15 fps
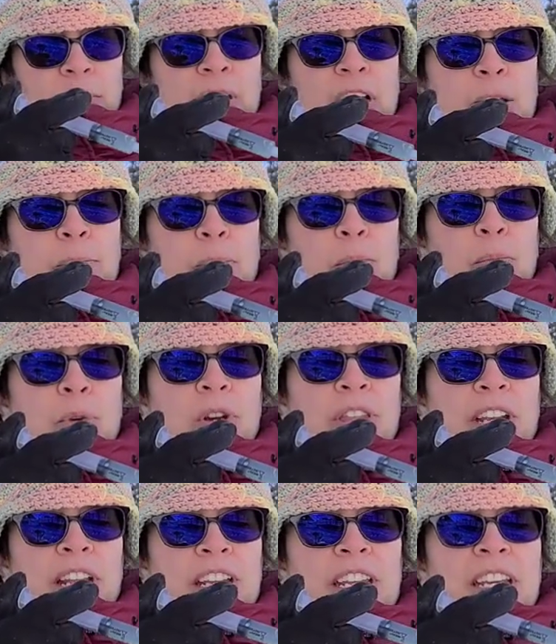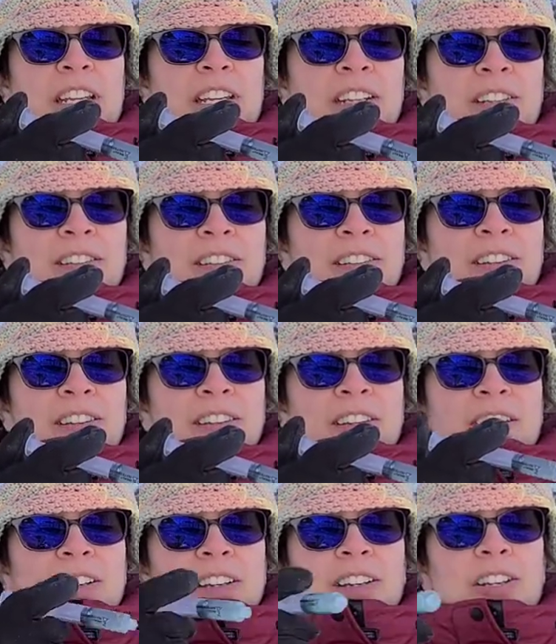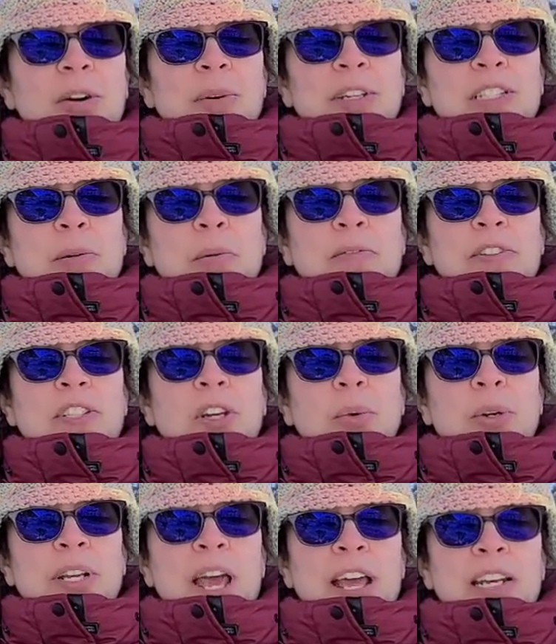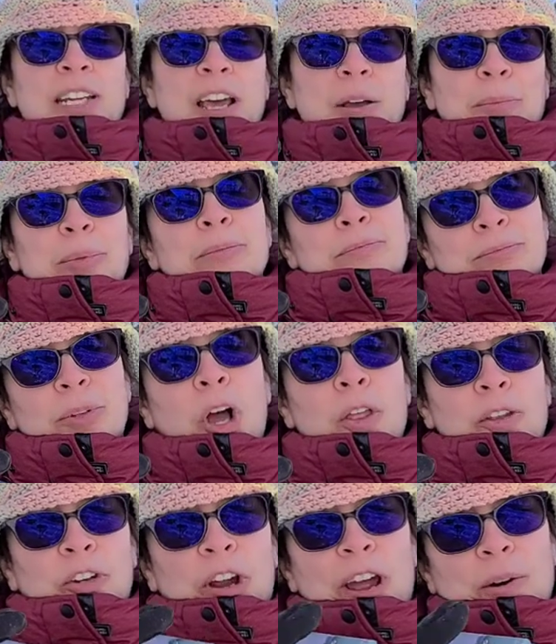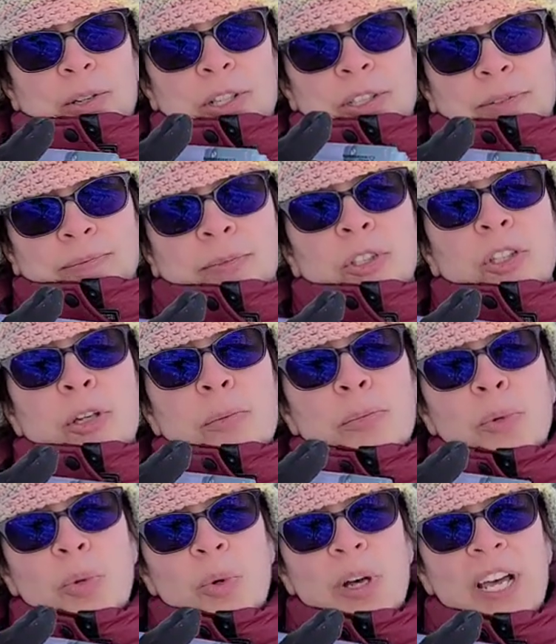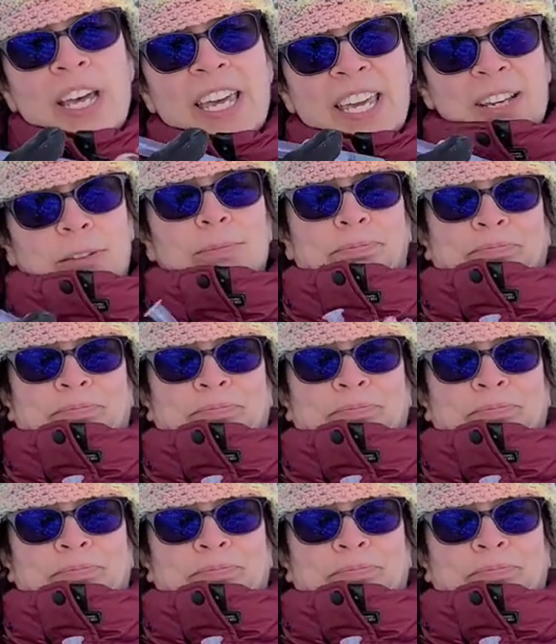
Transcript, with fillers: And I put more than I need, knowing some of it's going to end up on the ground. Good boy!